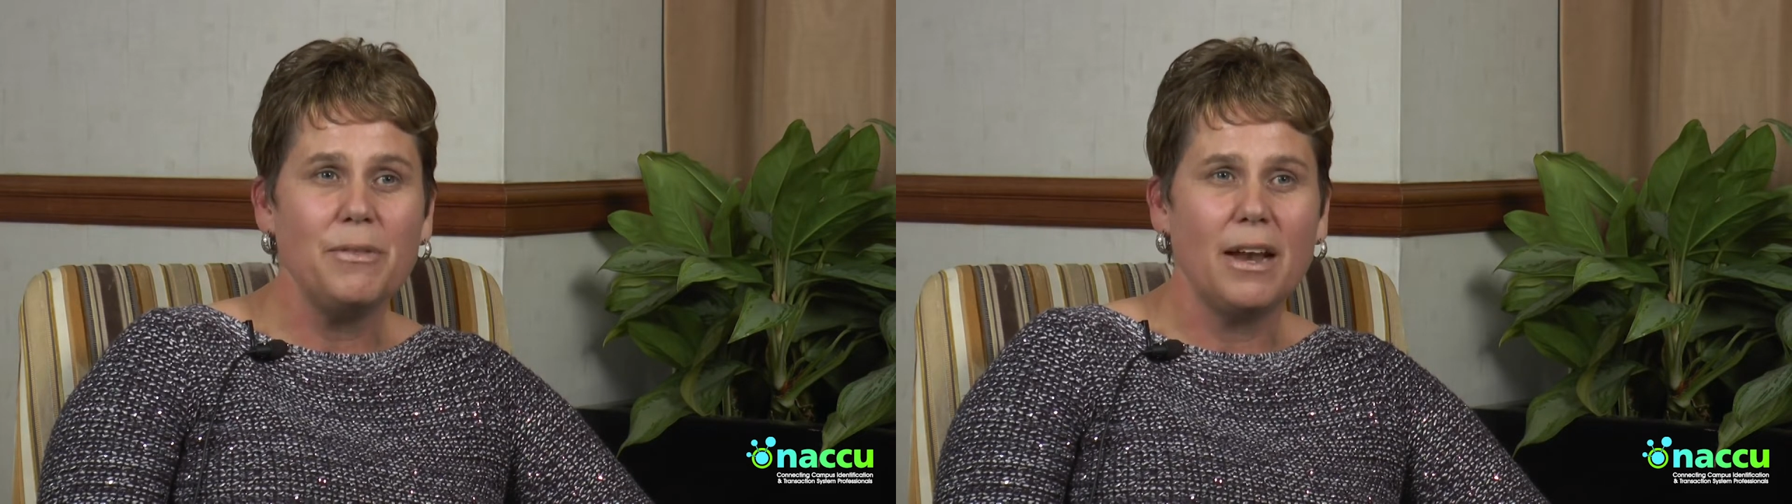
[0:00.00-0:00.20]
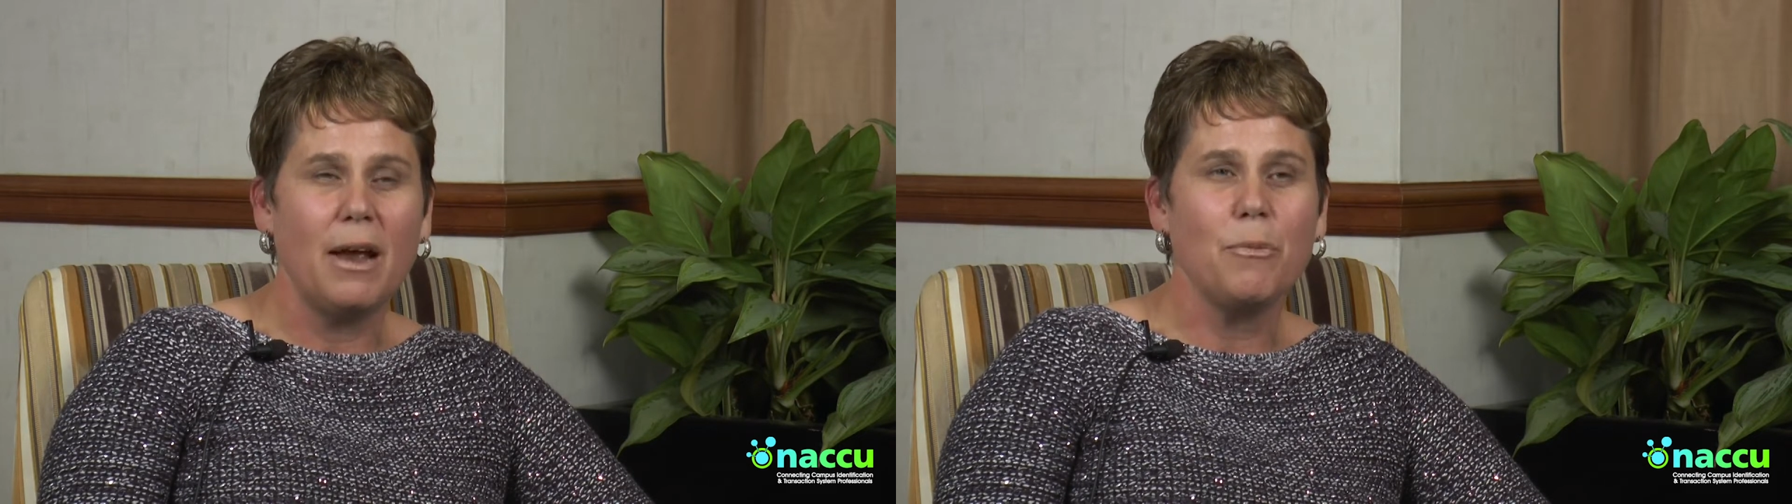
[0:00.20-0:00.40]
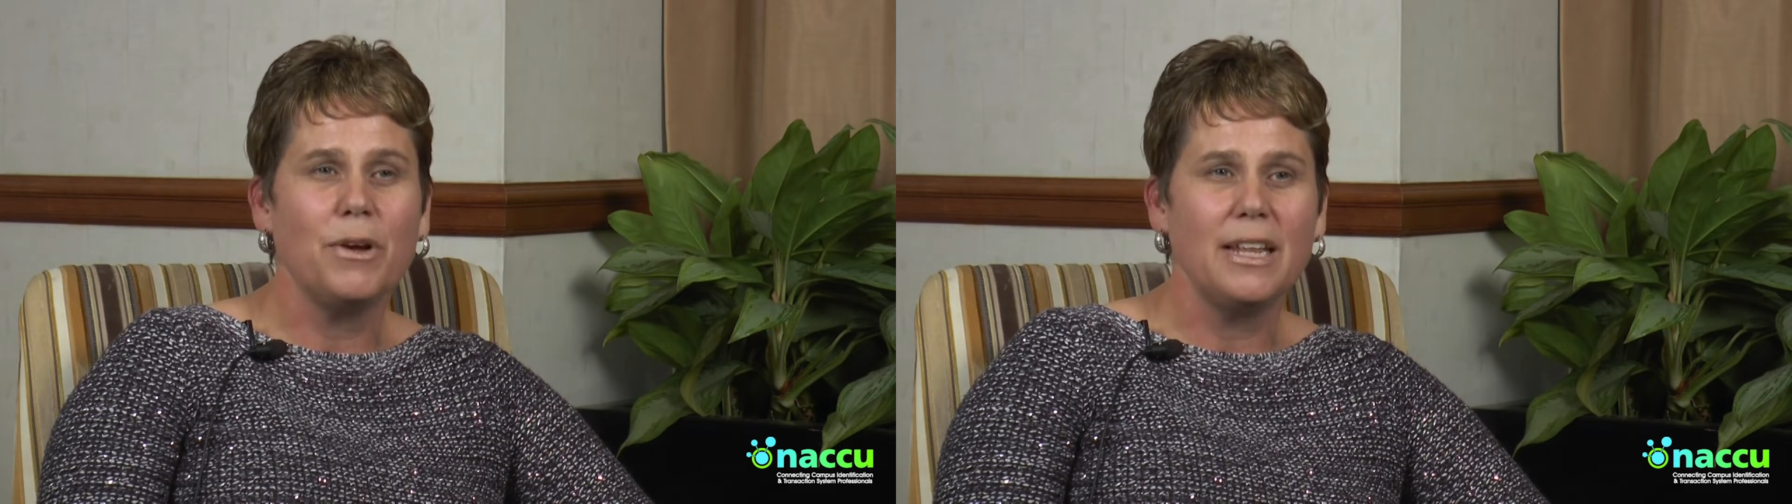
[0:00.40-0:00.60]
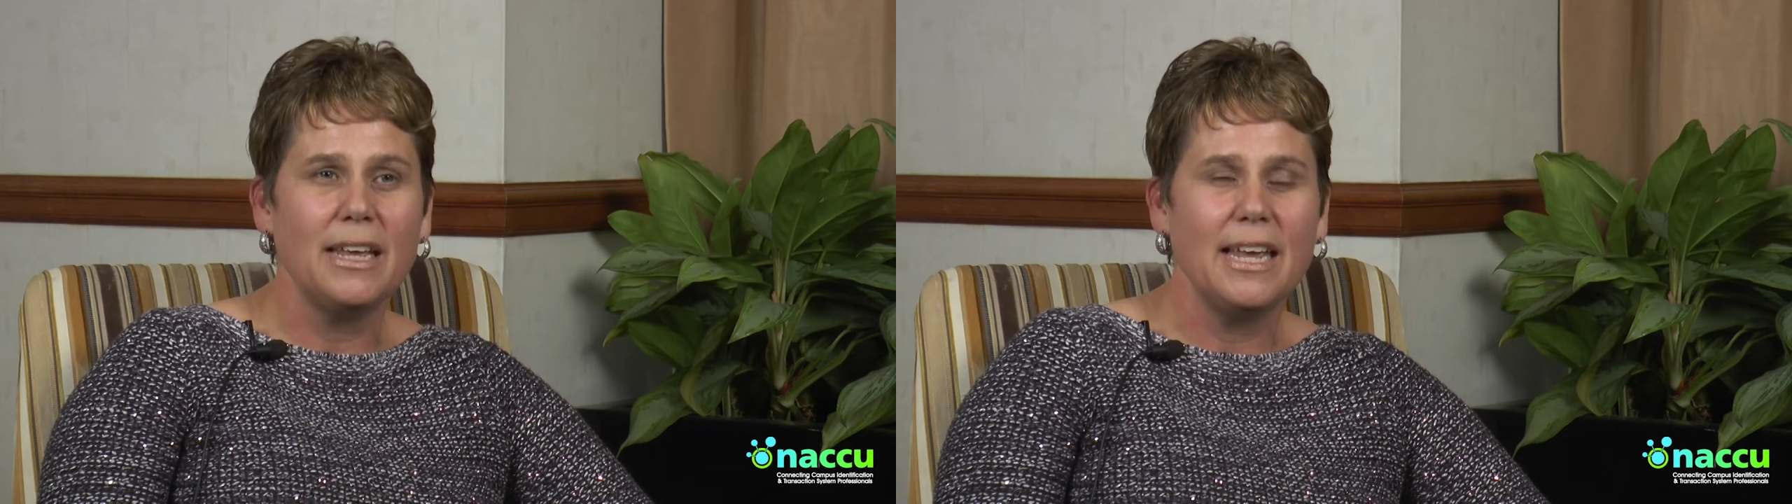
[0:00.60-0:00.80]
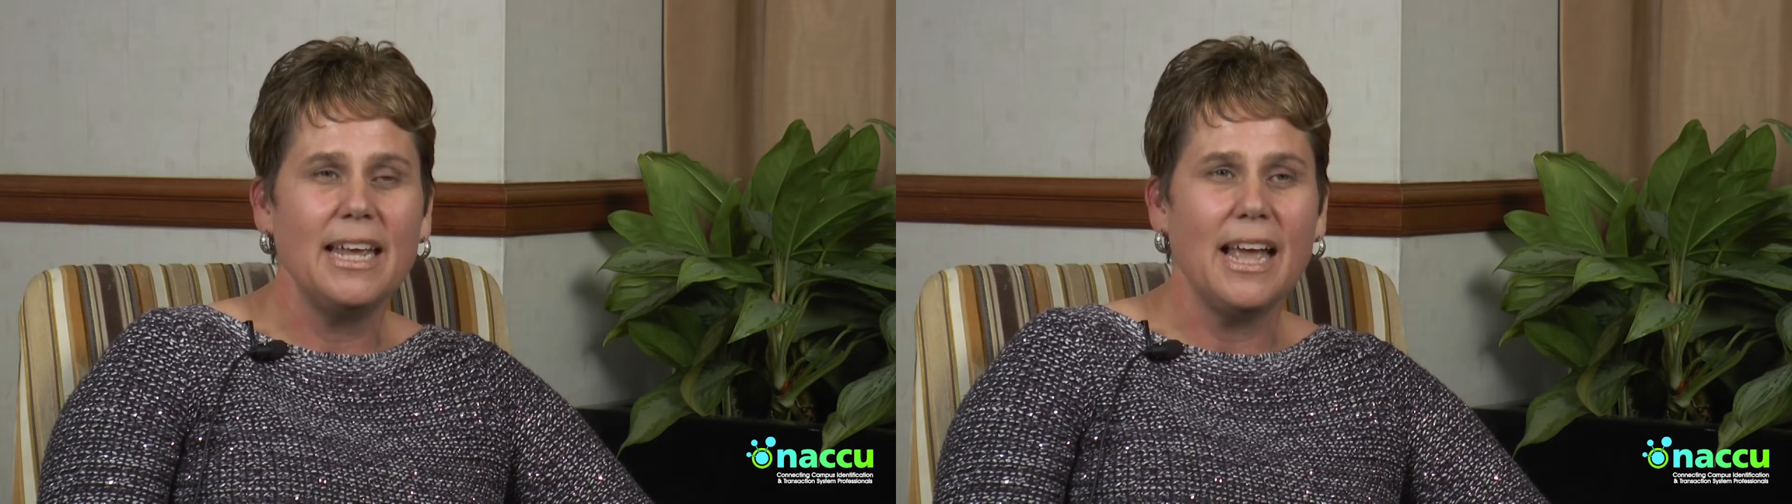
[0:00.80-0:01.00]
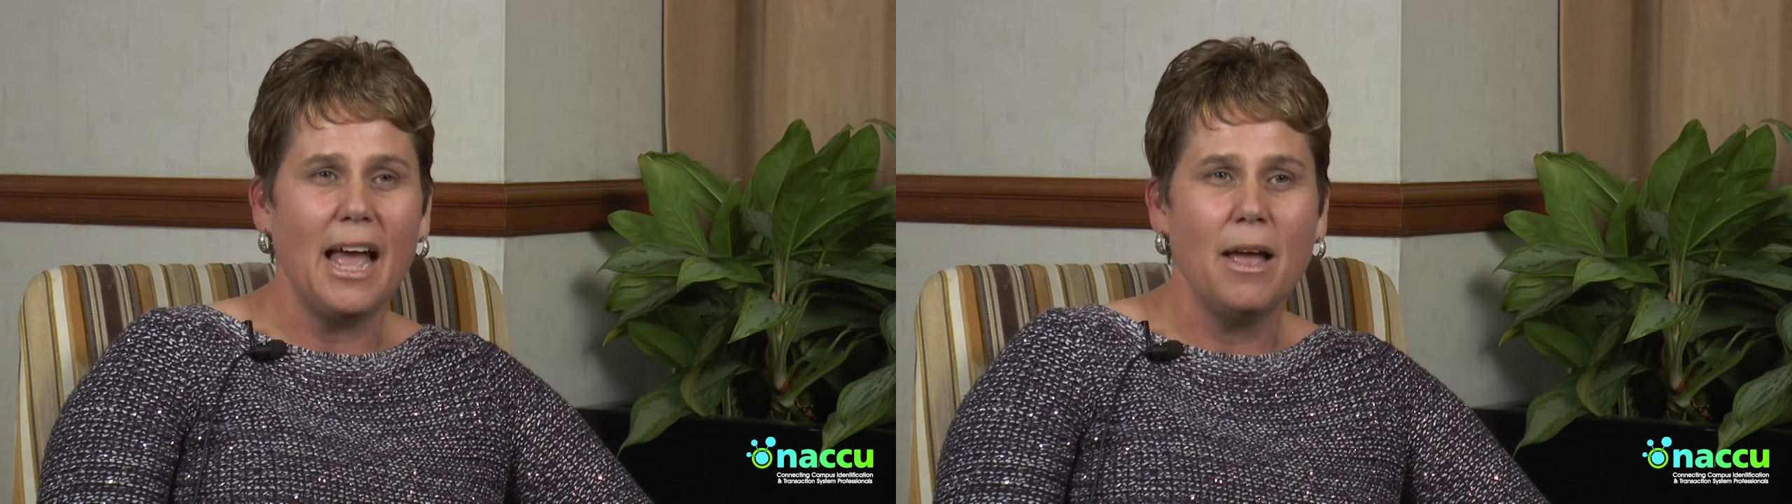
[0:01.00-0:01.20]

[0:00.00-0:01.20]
that I really